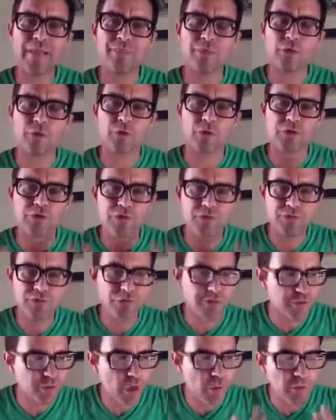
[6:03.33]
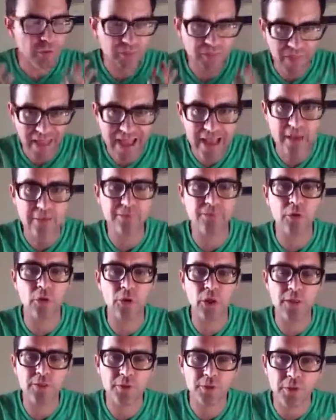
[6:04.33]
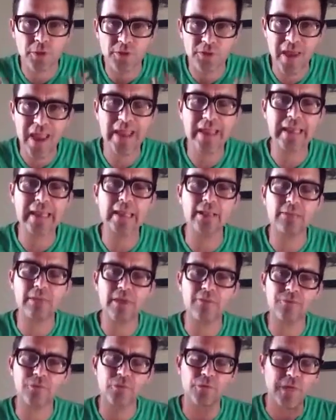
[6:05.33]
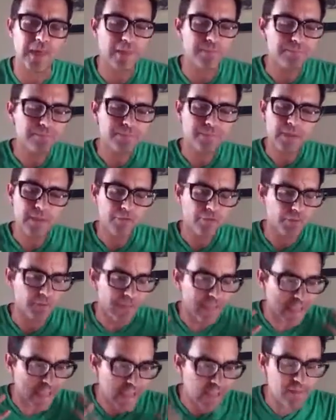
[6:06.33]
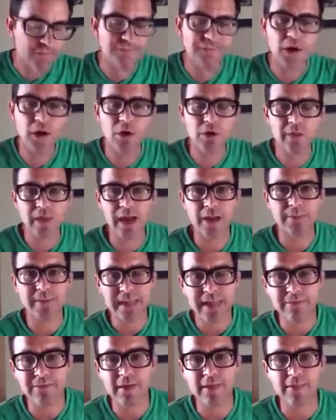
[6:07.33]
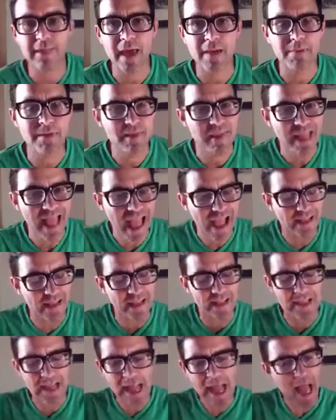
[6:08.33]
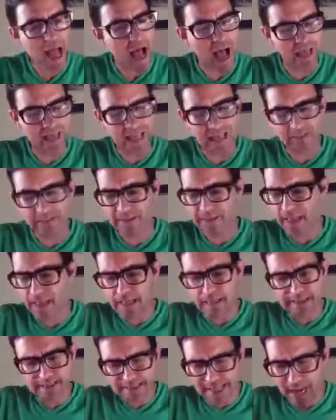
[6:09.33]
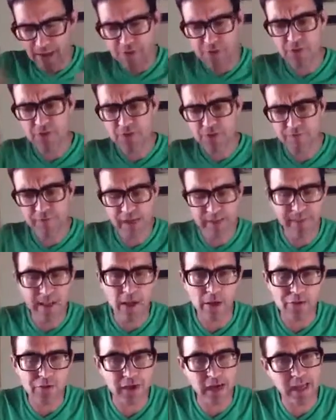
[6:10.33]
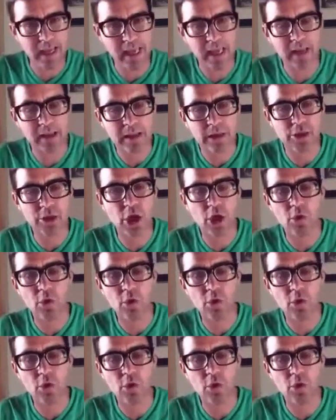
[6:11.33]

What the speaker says: and they're so thankful and they're thanking me for the info that I'm giving them, and then I get the dozens of emails that I get,